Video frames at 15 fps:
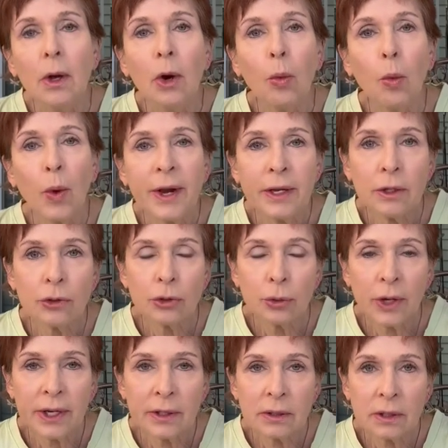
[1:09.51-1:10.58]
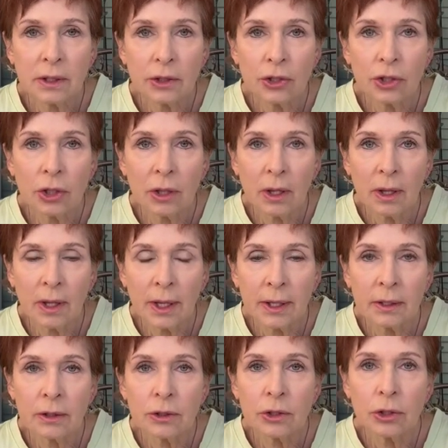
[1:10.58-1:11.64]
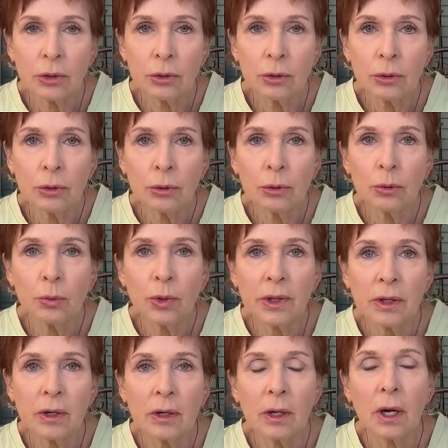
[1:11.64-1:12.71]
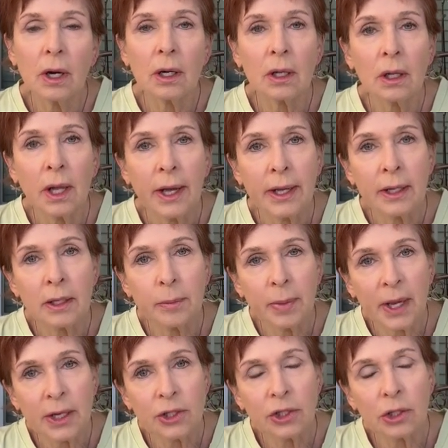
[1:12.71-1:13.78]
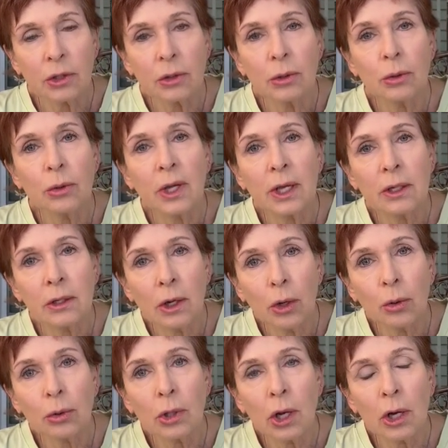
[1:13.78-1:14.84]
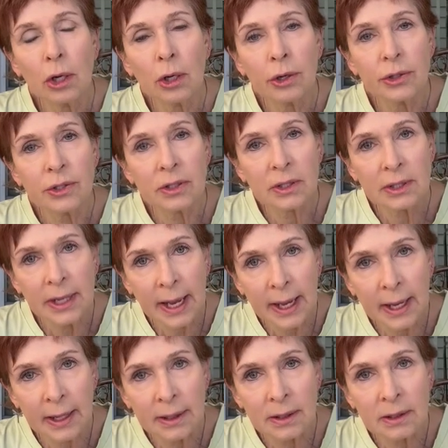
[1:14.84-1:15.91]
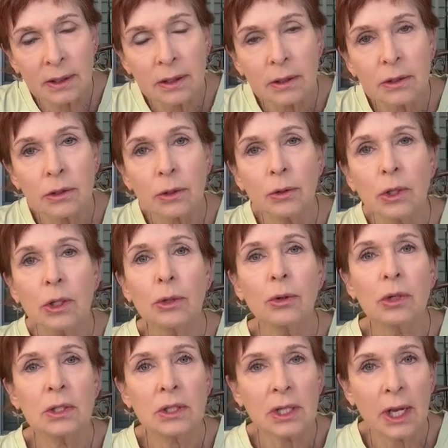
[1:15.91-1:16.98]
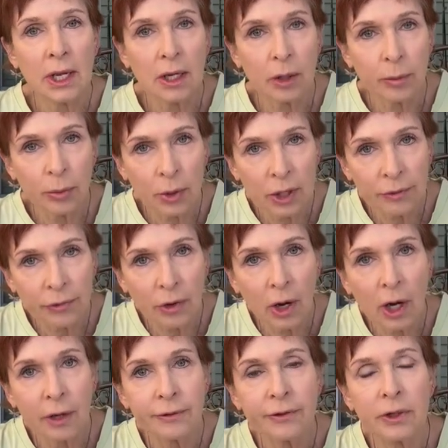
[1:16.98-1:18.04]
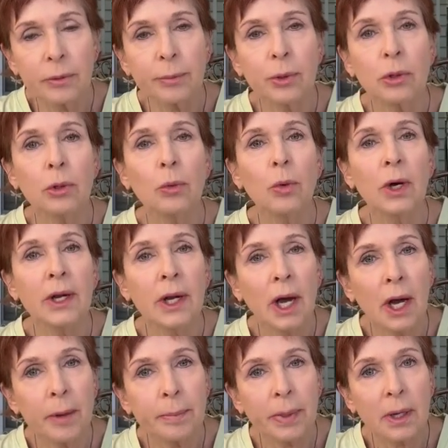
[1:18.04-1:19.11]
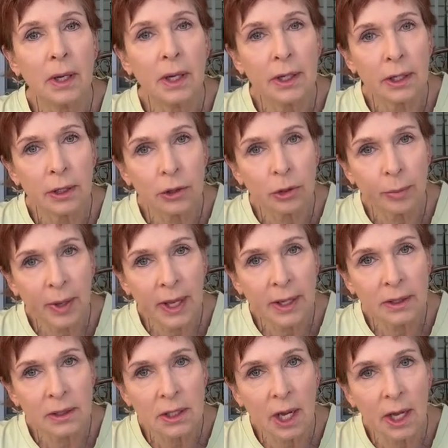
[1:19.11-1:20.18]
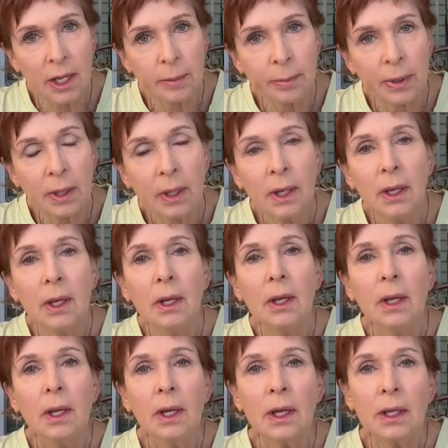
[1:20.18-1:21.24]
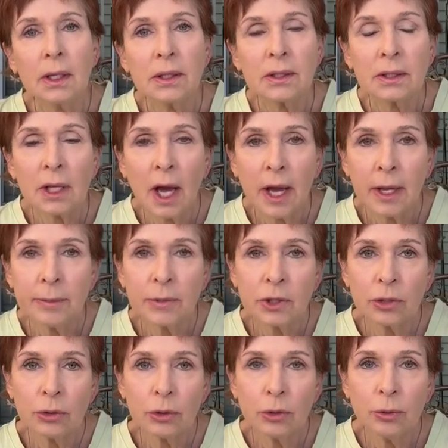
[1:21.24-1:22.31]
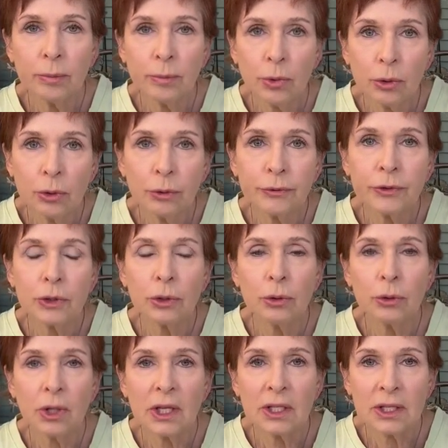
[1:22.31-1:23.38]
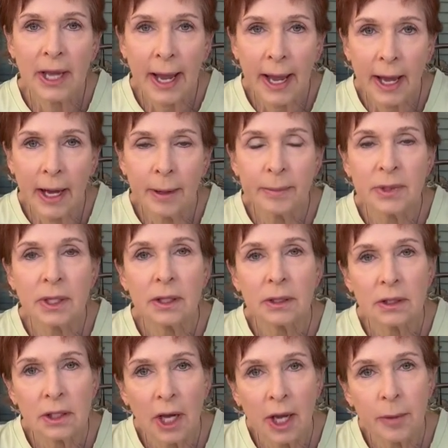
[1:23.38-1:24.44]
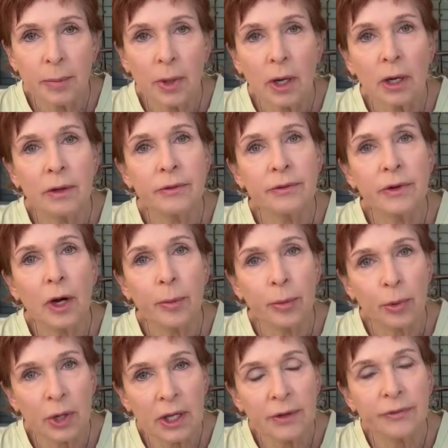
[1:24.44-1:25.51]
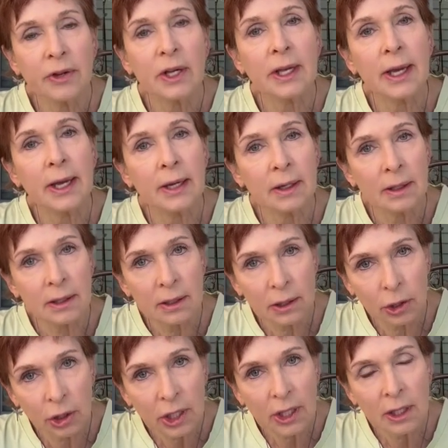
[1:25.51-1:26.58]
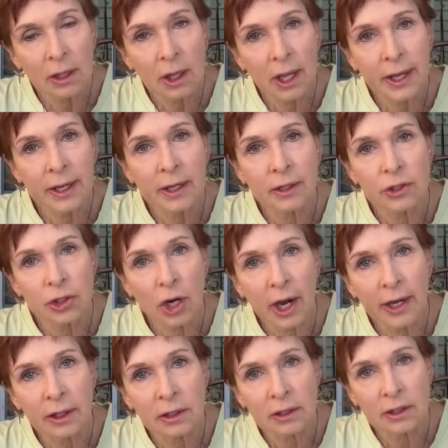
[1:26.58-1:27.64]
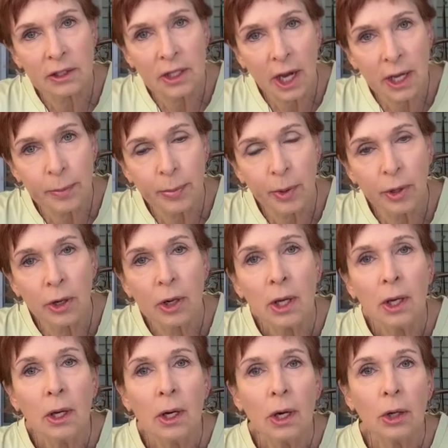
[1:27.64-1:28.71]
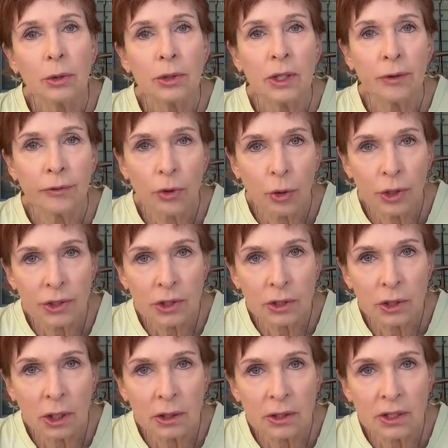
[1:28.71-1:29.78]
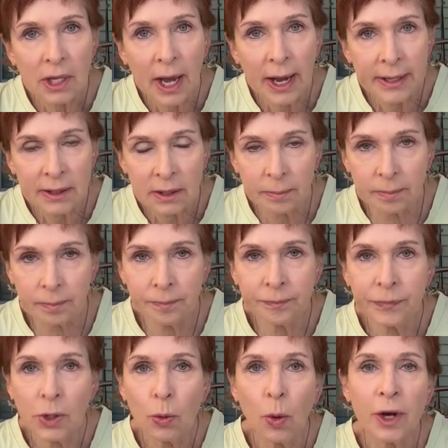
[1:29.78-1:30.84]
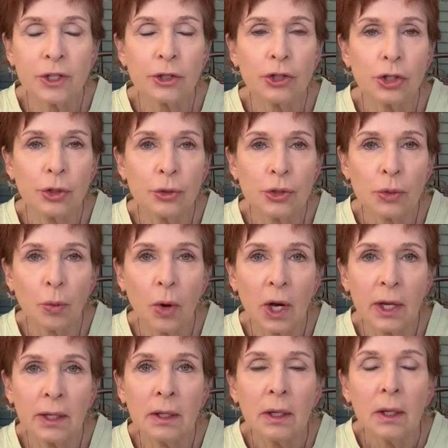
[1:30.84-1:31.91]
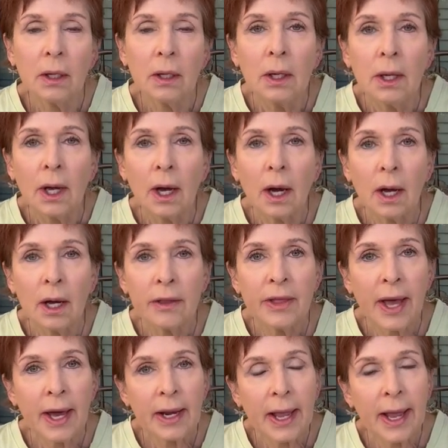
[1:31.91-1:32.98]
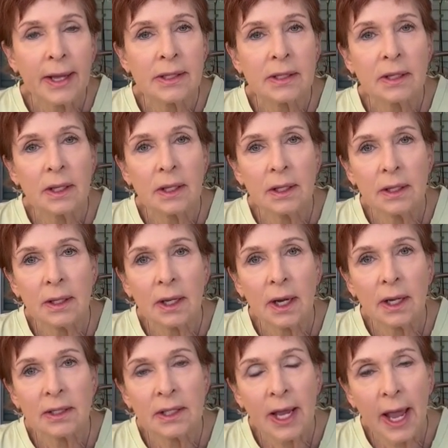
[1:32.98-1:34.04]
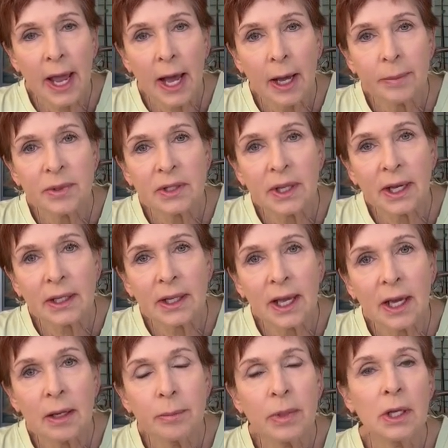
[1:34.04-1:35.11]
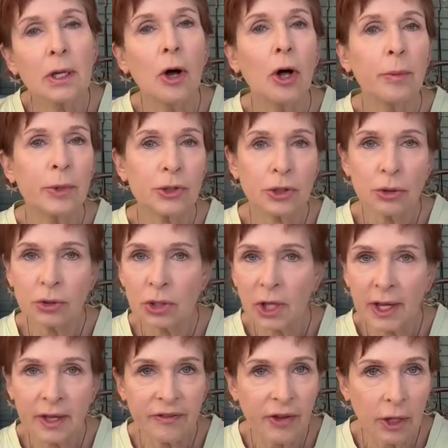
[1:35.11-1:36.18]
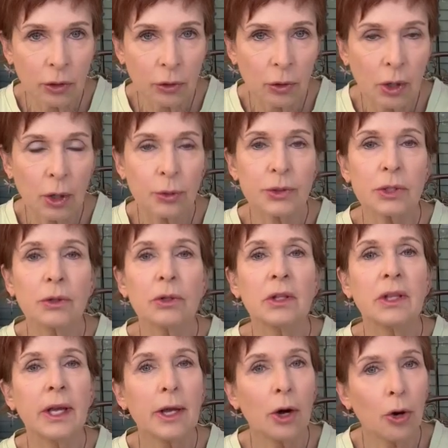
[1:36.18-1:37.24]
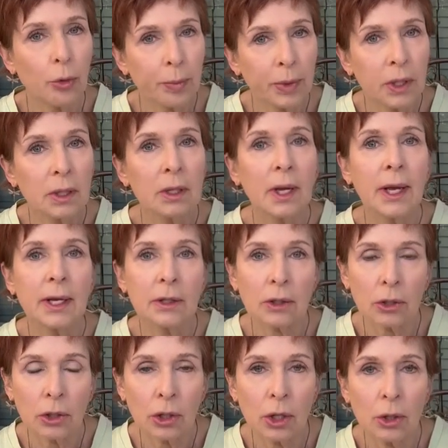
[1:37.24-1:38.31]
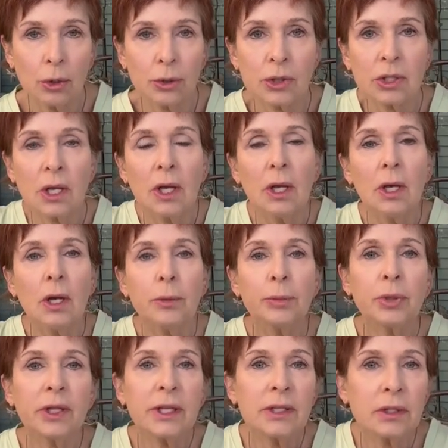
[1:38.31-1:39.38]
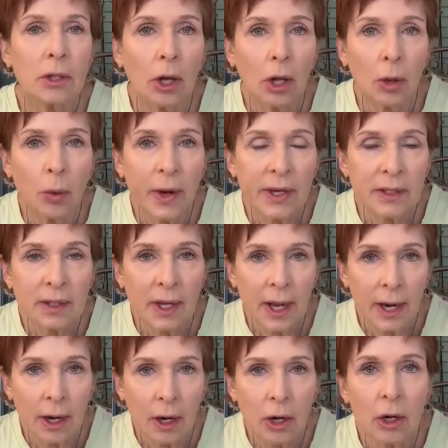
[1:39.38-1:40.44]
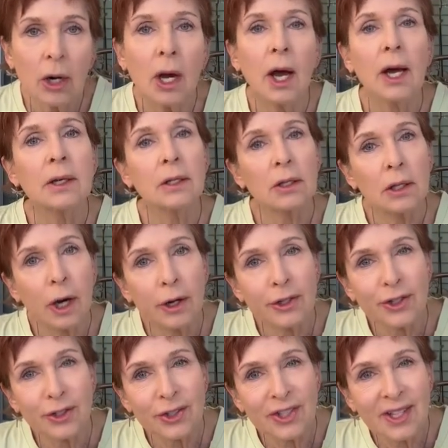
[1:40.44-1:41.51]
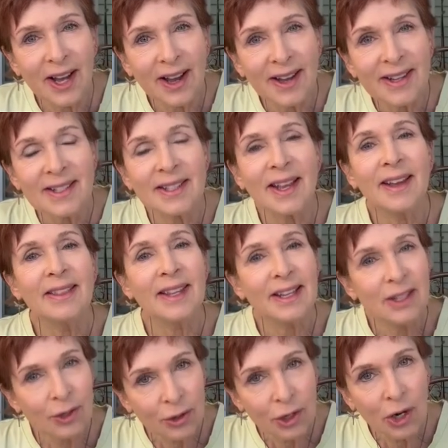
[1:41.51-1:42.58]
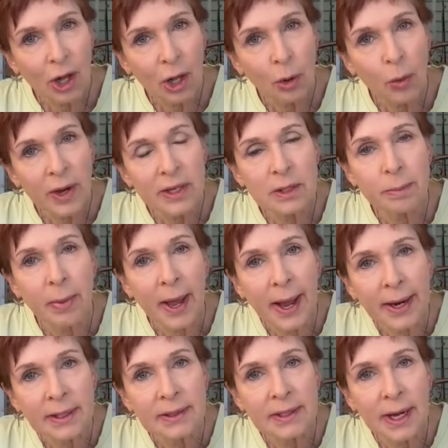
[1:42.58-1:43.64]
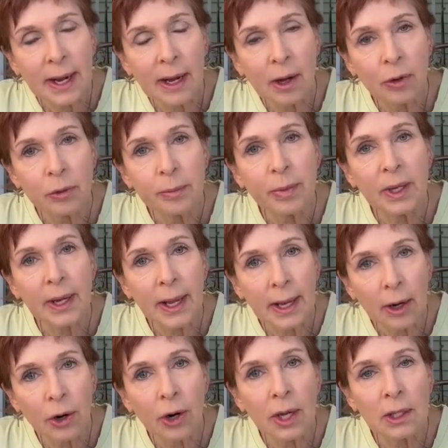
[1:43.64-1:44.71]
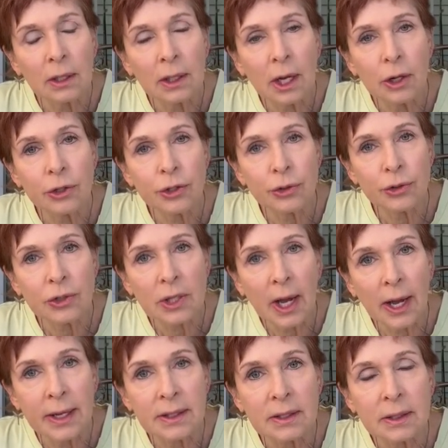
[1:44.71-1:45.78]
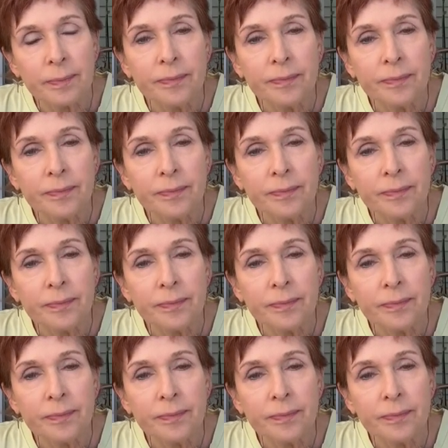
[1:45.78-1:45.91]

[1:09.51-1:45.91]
When you transition then to with a client, a patient who can no longer stand, so that you can take a brief off and pull one up, an underpant type, it is time to move to the tabbed type of a brief, again, looking like a child's diaper, only of course adult size. You want to choose one that has the tabs that can be almost used like Velcro, so that they open and close. Please always err on a larger size, and then you can always back down, but err on a larger size.